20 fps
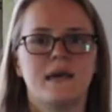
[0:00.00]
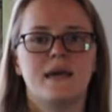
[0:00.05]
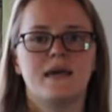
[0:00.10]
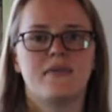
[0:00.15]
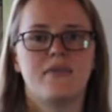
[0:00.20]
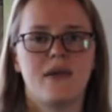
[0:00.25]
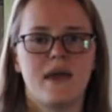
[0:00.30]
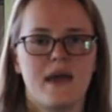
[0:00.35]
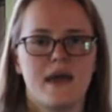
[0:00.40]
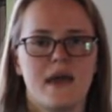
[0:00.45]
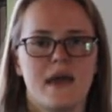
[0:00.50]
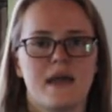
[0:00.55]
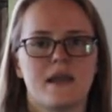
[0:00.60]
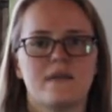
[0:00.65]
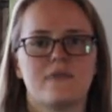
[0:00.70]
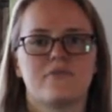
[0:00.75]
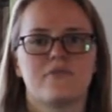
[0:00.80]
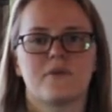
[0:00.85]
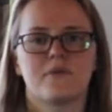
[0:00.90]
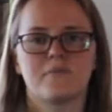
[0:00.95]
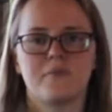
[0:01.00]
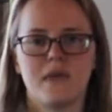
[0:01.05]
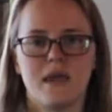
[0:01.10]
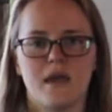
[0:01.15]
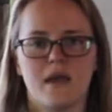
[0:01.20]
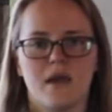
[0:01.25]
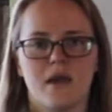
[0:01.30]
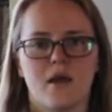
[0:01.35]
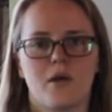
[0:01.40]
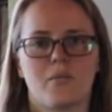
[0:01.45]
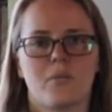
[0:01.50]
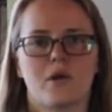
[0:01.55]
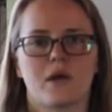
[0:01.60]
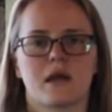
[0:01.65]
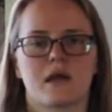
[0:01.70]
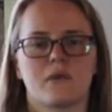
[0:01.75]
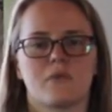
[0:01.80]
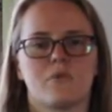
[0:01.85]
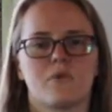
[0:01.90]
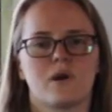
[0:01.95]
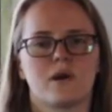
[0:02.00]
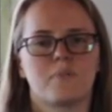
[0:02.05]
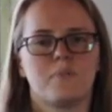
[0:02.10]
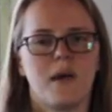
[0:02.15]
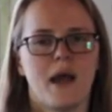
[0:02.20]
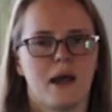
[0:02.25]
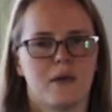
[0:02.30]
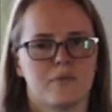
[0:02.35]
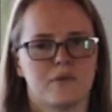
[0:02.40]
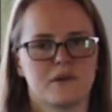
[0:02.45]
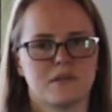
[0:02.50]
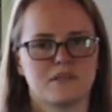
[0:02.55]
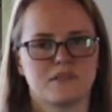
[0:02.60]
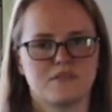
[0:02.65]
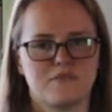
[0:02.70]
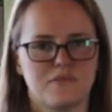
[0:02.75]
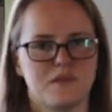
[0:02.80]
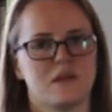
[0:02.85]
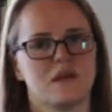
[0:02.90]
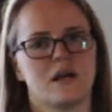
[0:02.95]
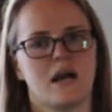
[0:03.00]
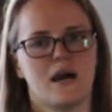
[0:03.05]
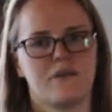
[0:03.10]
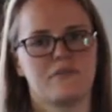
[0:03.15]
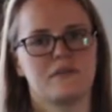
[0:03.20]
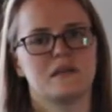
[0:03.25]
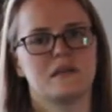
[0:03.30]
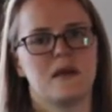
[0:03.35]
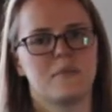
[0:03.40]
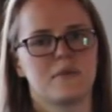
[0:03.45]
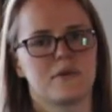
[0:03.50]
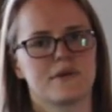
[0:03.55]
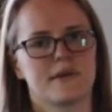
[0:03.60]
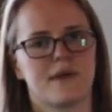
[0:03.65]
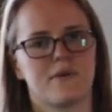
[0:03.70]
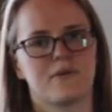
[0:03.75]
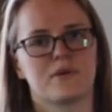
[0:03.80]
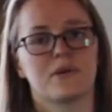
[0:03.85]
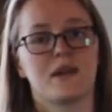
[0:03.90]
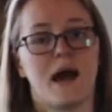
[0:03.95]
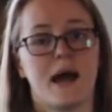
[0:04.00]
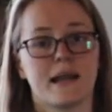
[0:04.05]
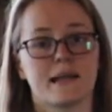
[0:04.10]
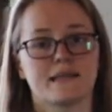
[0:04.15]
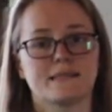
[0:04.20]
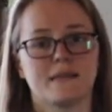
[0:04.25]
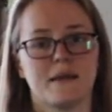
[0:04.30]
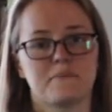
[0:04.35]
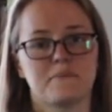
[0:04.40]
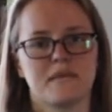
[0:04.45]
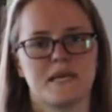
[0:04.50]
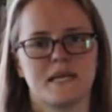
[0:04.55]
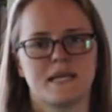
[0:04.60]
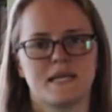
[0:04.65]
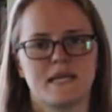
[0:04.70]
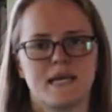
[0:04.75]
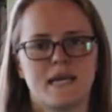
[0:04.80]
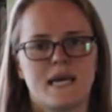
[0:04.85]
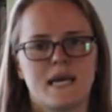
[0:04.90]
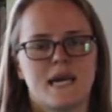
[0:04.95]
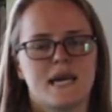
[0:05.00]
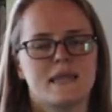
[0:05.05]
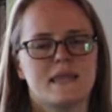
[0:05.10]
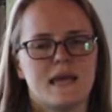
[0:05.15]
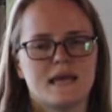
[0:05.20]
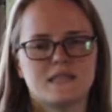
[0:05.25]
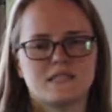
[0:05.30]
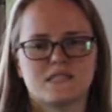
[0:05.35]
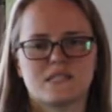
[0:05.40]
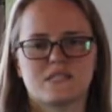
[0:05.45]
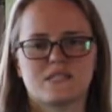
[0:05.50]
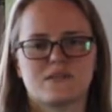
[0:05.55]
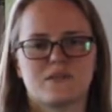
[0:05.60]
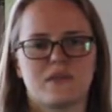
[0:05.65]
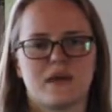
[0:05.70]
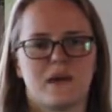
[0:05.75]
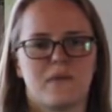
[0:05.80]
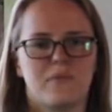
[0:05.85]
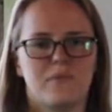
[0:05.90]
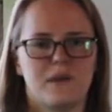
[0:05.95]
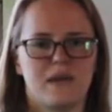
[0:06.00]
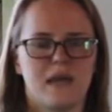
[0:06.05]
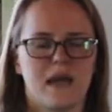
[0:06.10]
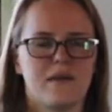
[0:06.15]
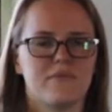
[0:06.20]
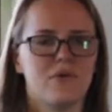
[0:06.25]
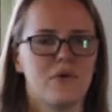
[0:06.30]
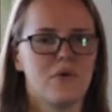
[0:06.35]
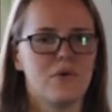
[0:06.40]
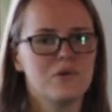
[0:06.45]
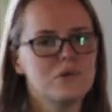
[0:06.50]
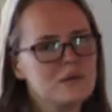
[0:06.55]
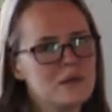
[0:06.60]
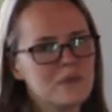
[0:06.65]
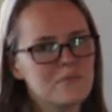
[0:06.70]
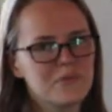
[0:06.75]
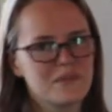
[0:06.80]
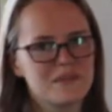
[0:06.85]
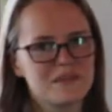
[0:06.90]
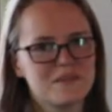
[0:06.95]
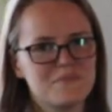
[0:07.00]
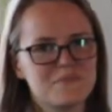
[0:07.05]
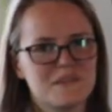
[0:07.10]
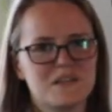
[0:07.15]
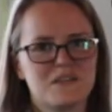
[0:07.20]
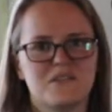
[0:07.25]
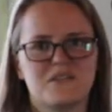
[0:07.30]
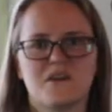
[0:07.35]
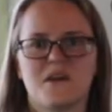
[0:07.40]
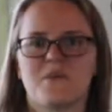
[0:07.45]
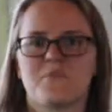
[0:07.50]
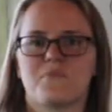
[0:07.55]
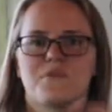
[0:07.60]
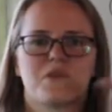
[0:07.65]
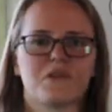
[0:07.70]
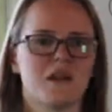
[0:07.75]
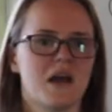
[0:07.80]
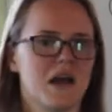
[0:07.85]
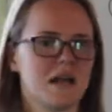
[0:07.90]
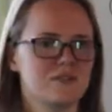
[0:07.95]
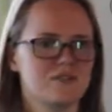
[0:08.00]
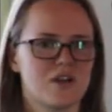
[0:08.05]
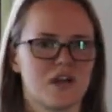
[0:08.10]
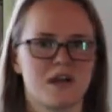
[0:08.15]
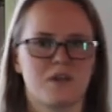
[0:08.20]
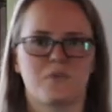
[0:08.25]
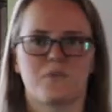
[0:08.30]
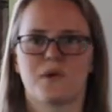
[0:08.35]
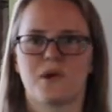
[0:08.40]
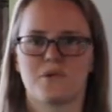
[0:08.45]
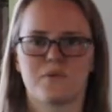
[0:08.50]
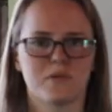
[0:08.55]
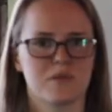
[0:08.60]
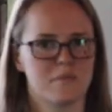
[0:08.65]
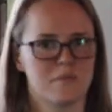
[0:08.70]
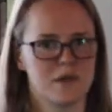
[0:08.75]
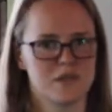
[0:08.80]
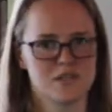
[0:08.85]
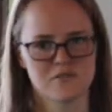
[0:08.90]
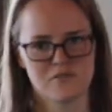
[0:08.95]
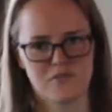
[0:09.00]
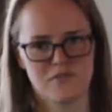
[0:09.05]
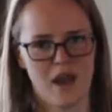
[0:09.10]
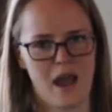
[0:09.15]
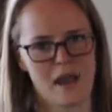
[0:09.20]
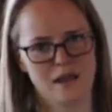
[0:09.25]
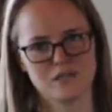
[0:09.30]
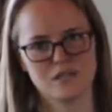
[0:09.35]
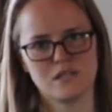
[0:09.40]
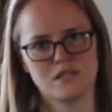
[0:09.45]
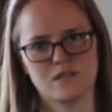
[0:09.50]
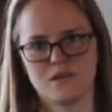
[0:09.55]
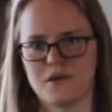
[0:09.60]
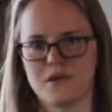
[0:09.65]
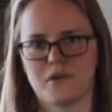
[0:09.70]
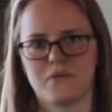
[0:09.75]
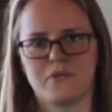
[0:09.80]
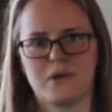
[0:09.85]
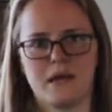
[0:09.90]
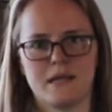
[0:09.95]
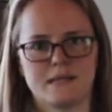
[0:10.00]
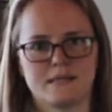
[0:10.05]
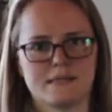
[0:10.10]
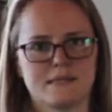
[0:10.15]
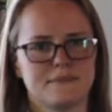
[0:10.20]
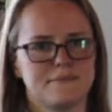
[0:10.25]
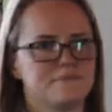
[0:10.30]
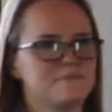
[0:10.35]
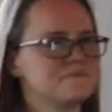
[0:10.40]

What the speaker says: Then from there, we're going to work backwards to figure out the number that were not accepted. And that's just so that we have a whole number in the middle and we're not trying to work with a bunch of fractions all at once.